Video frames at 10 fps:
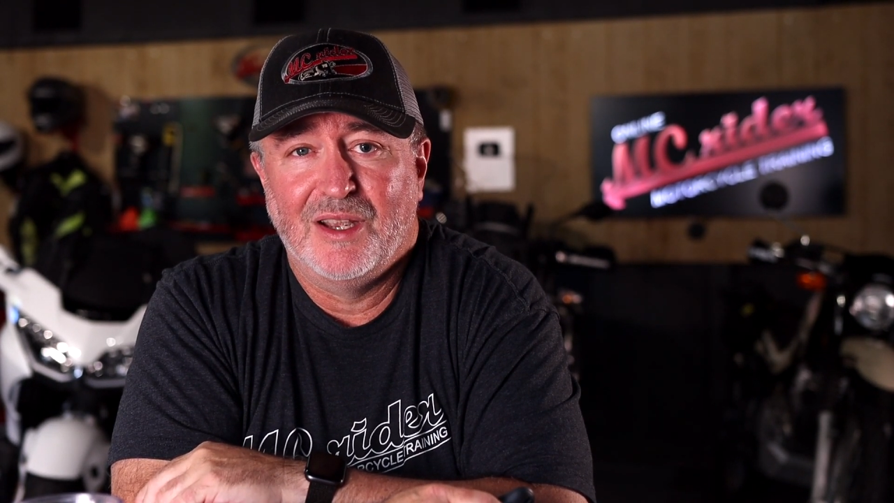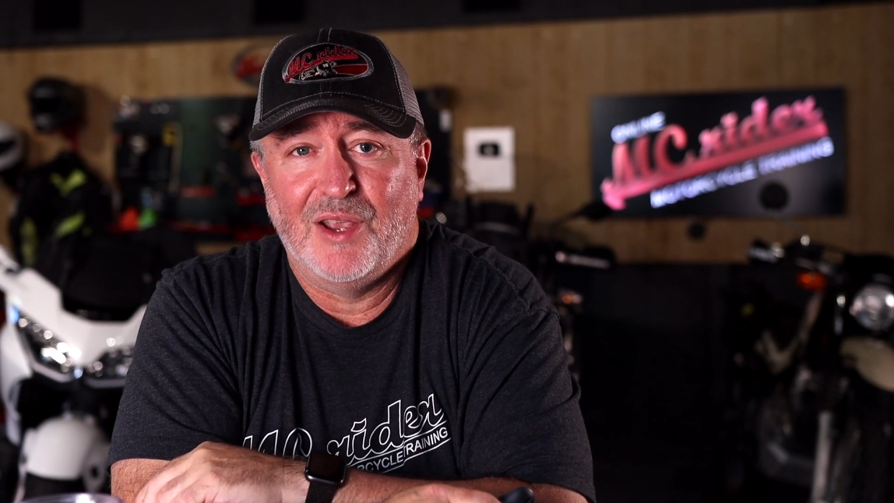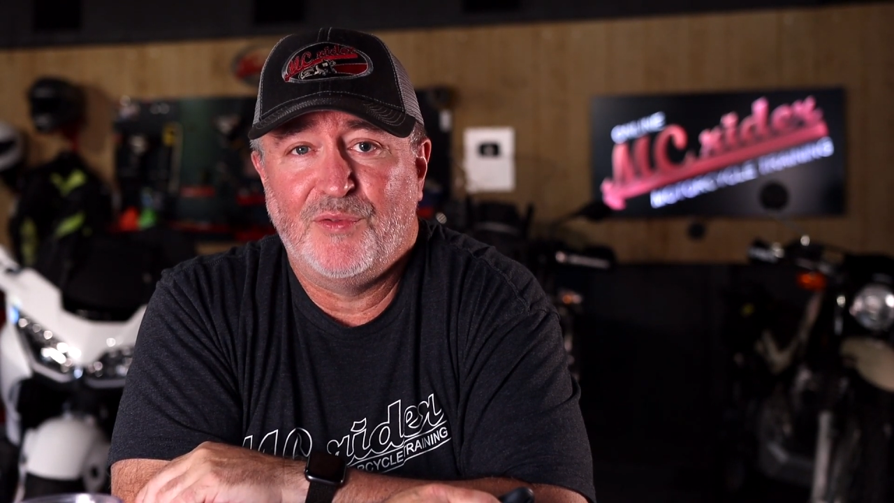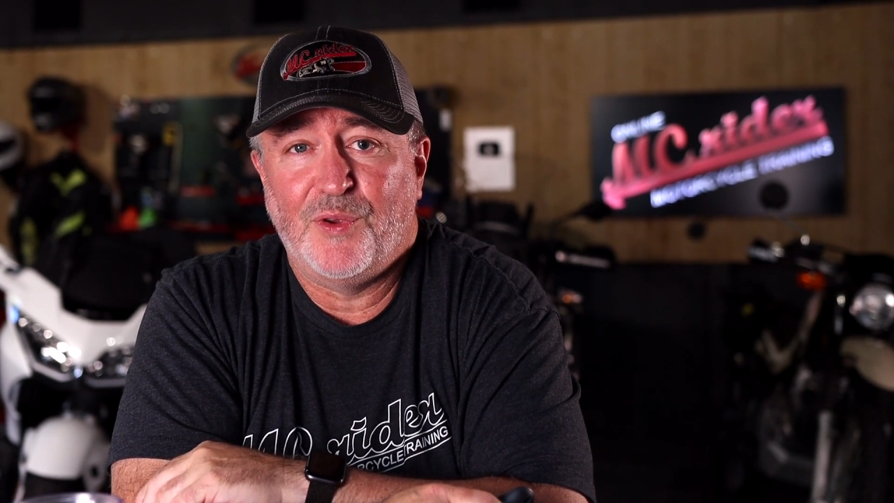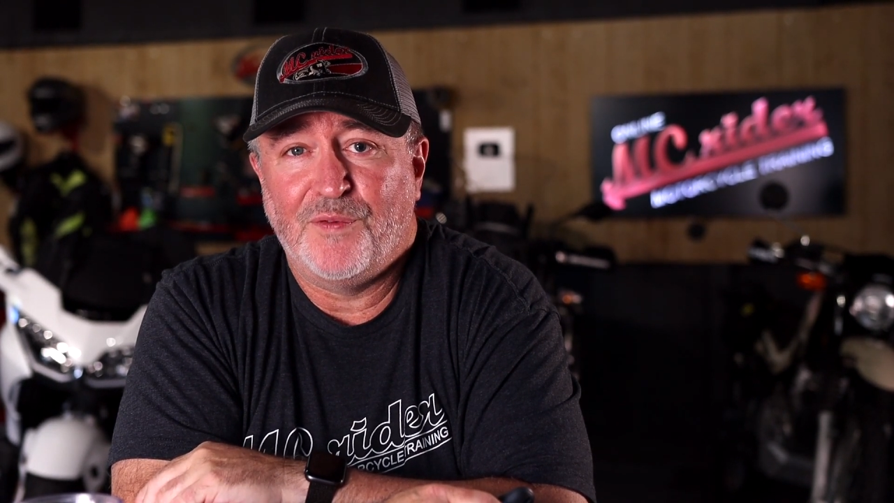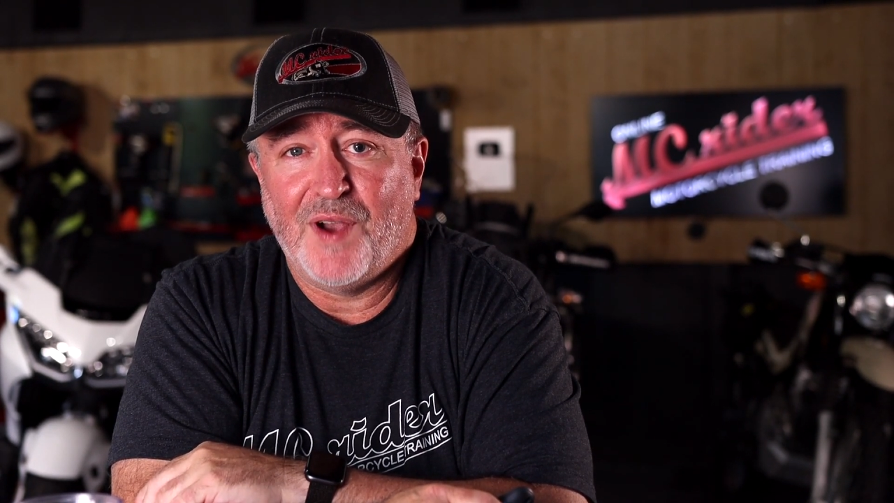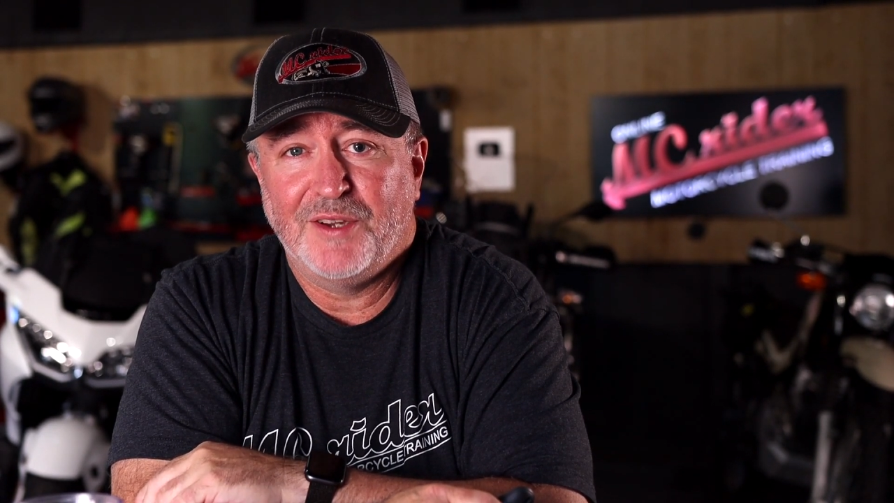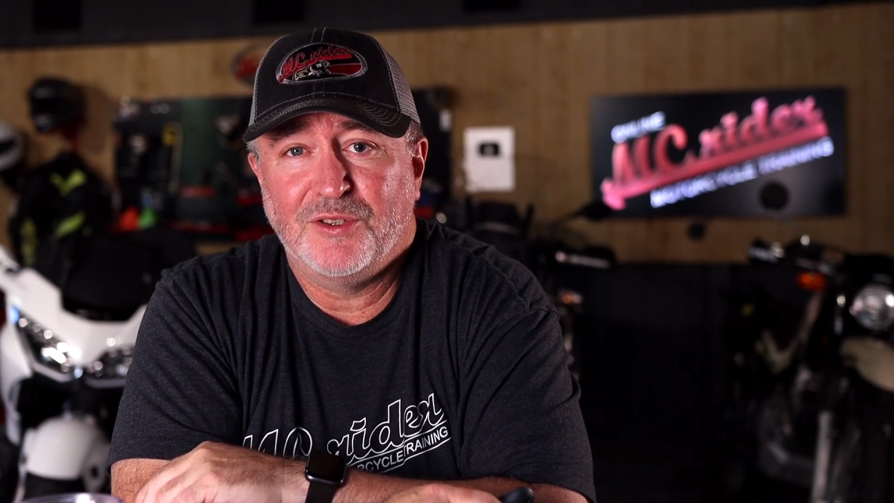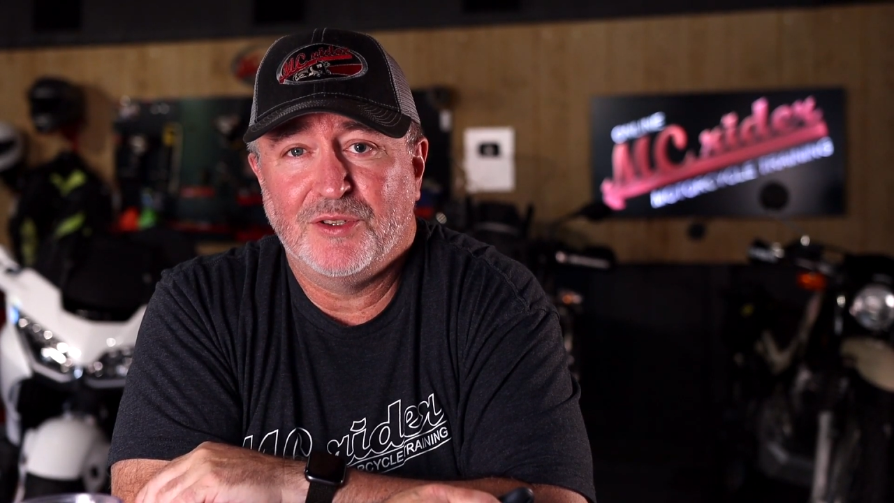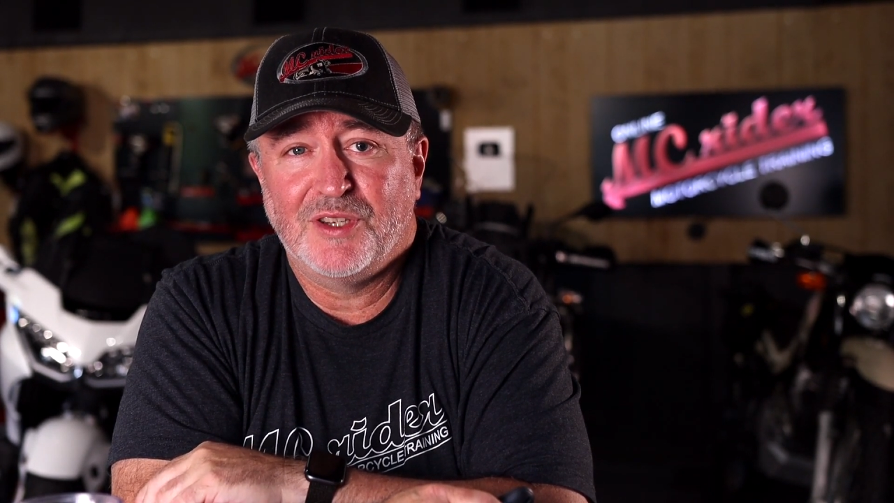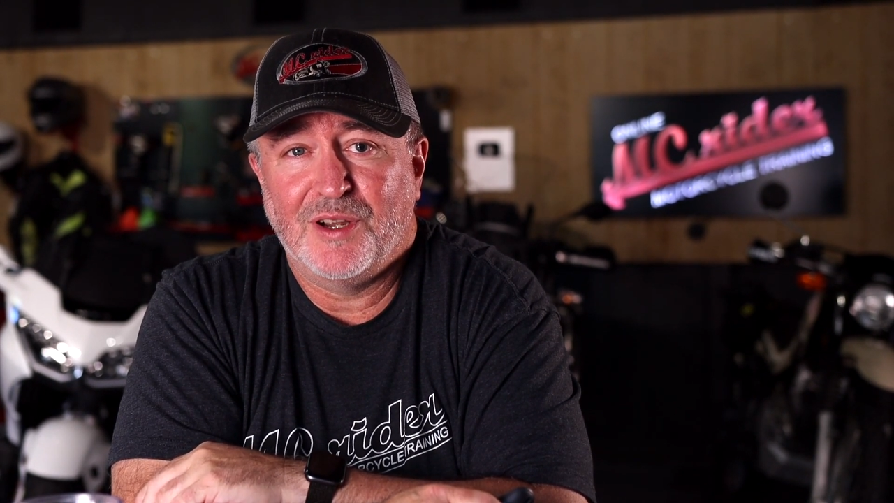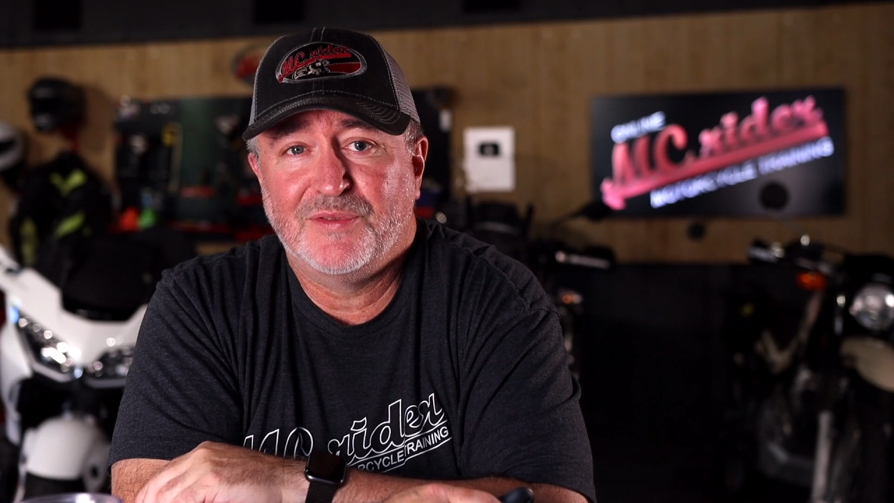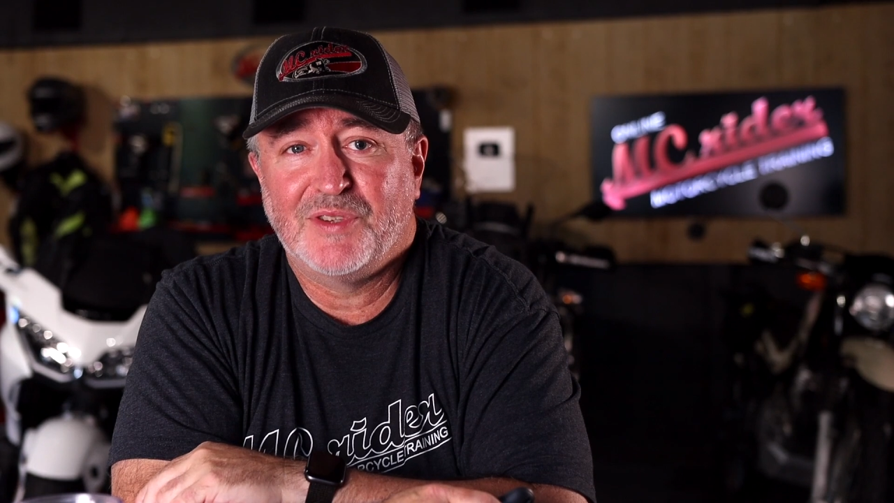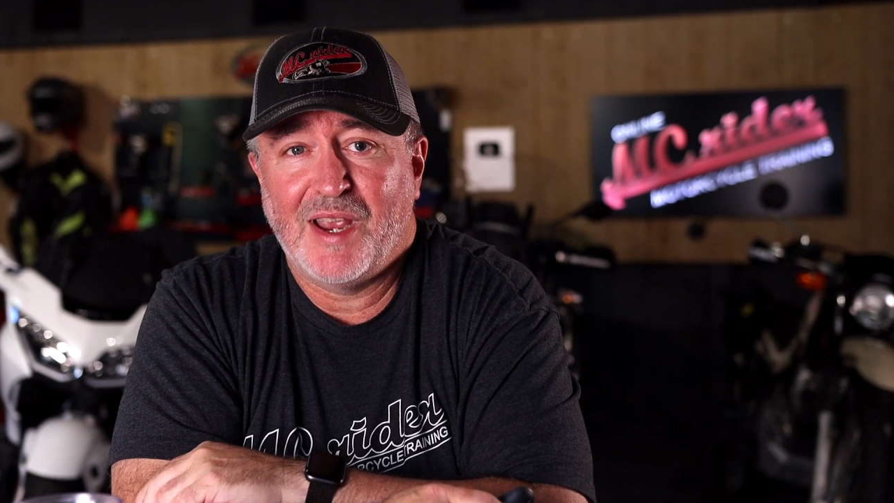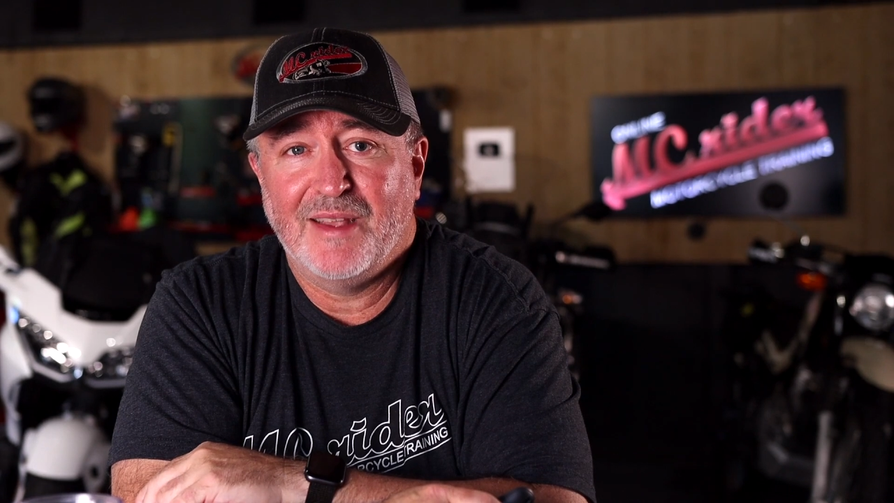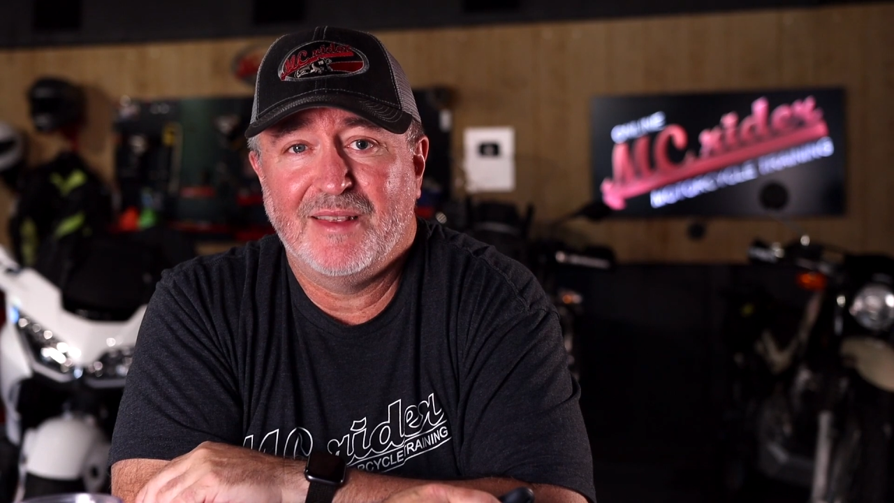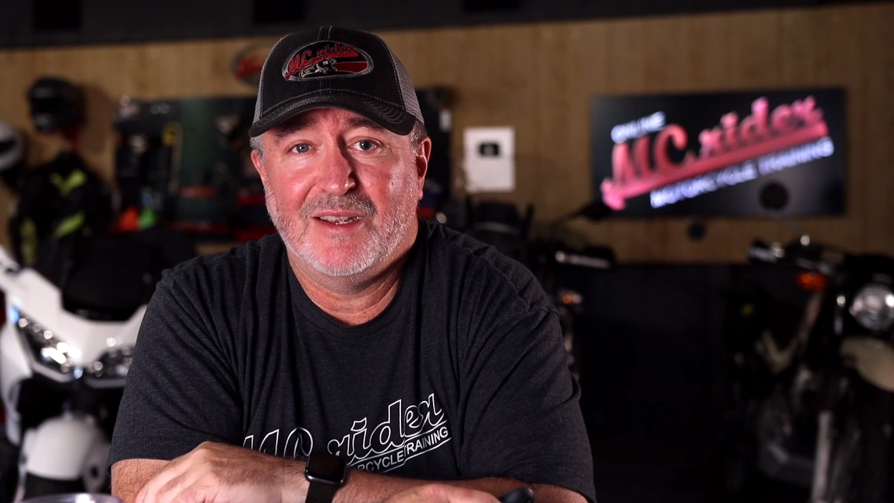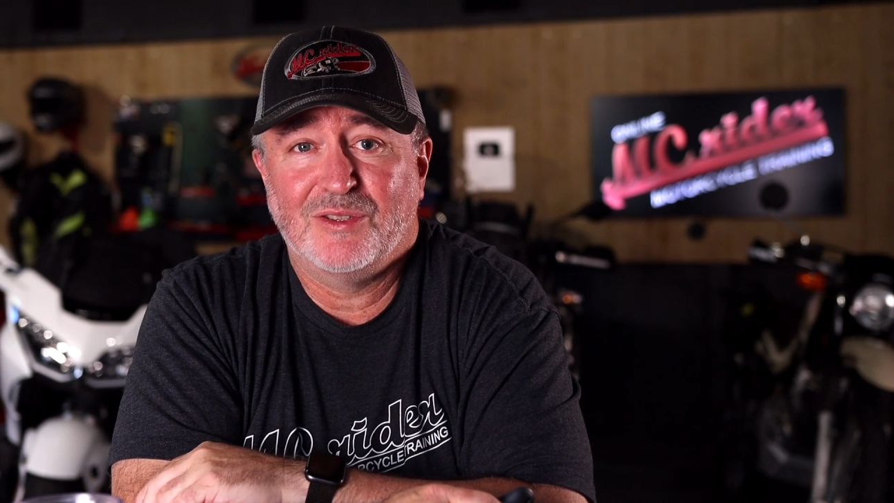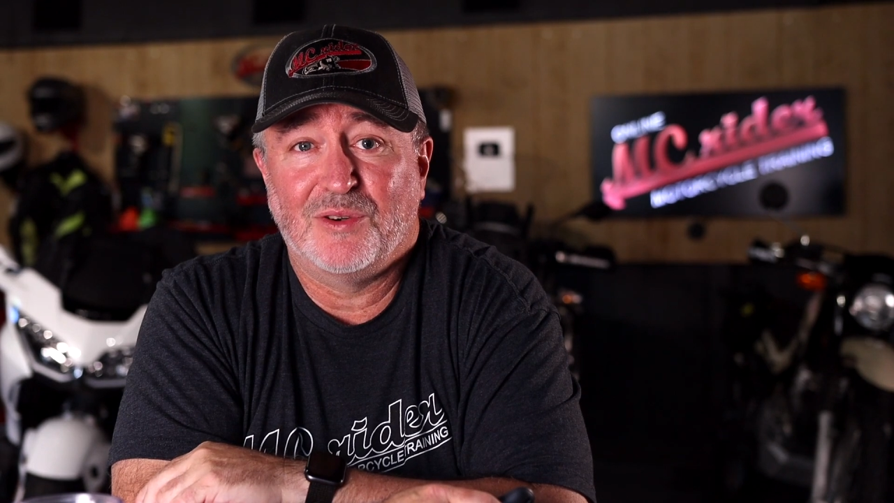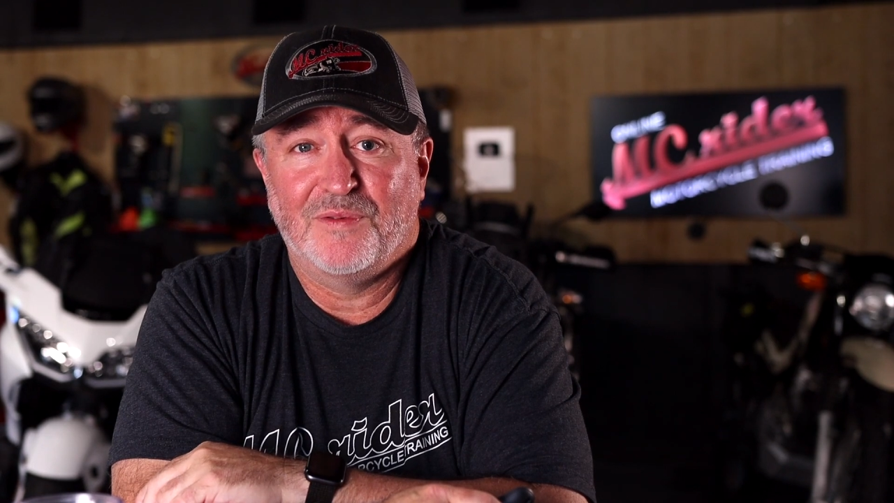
If you find yourself saying this or